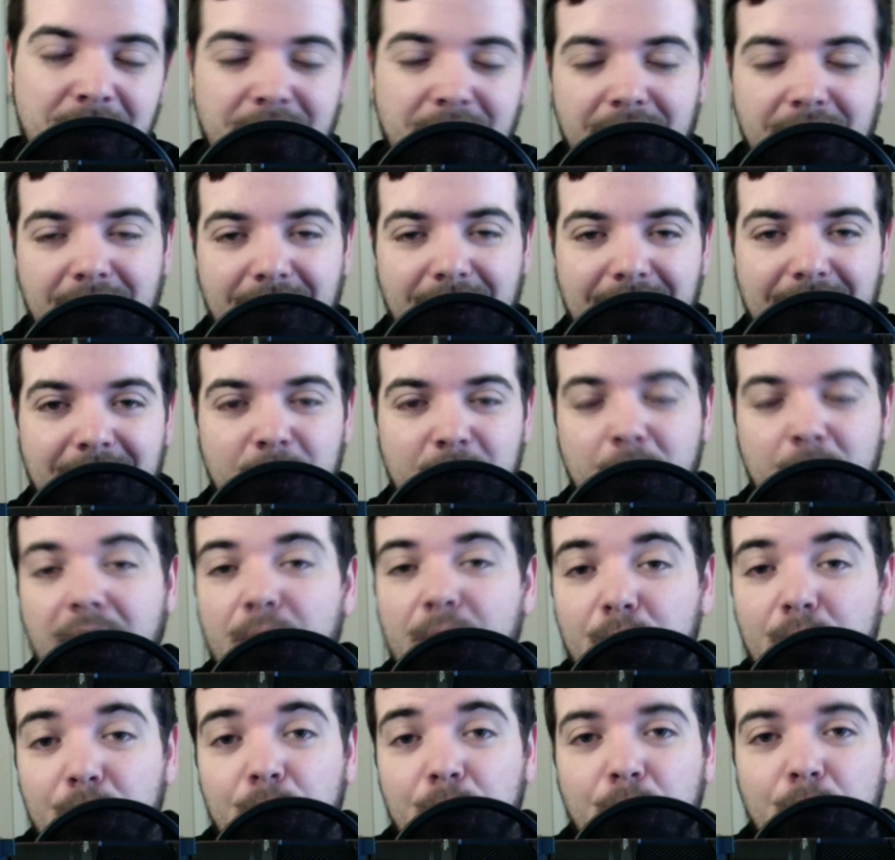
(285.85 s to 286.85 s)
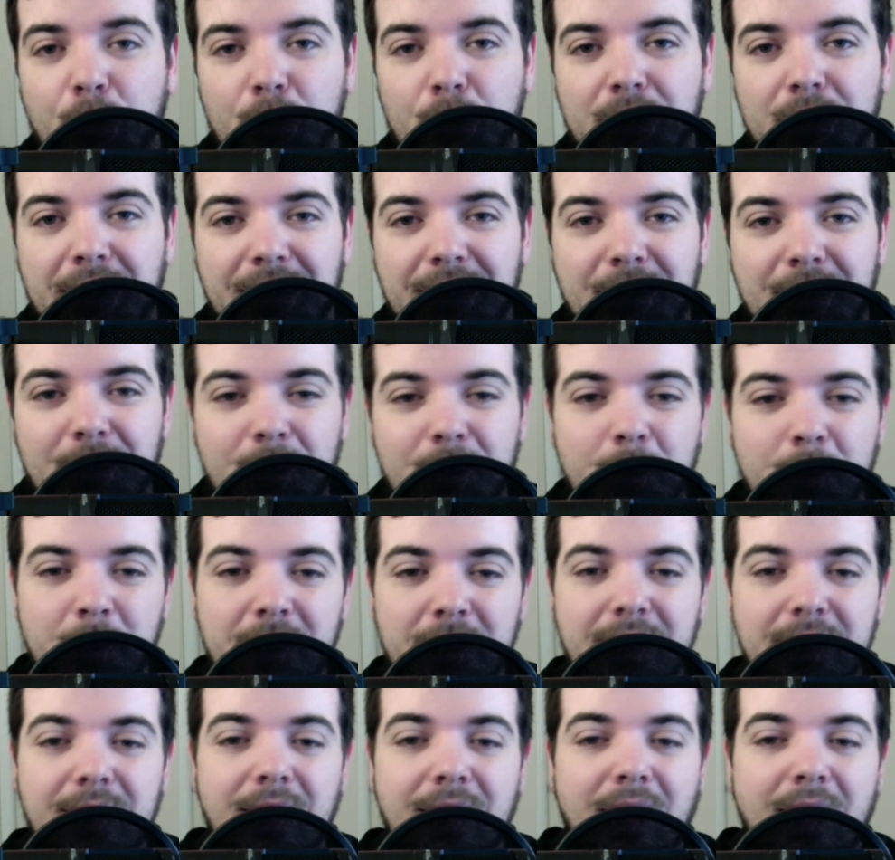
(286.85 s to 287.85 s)
thinking that you have the full day to do
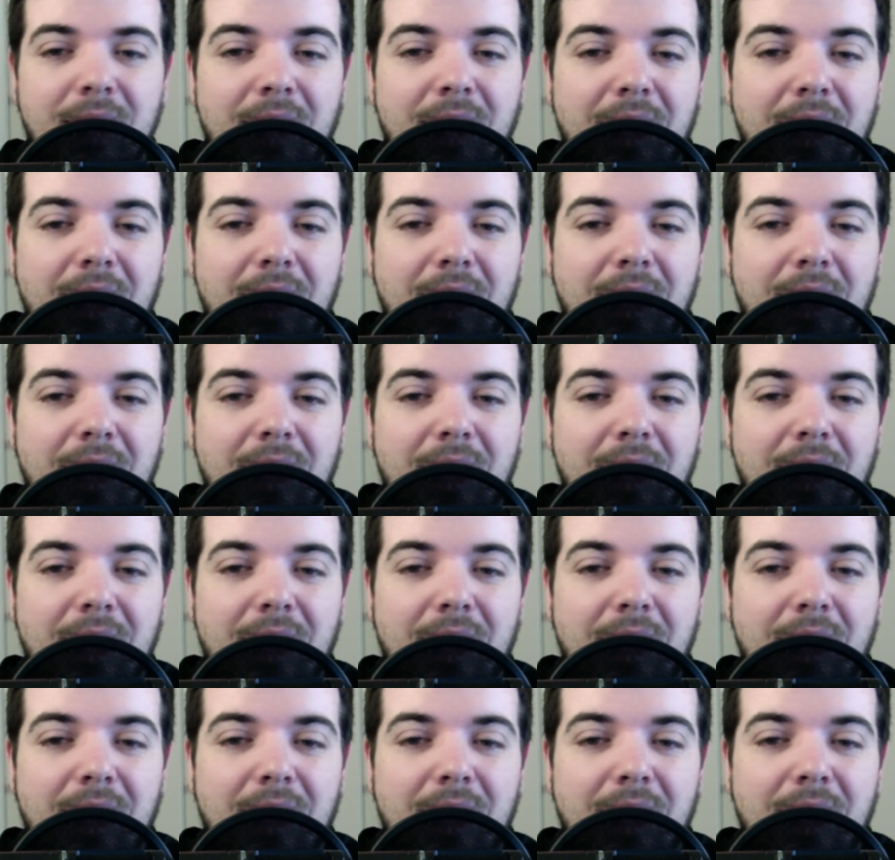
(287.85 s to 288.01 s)
it.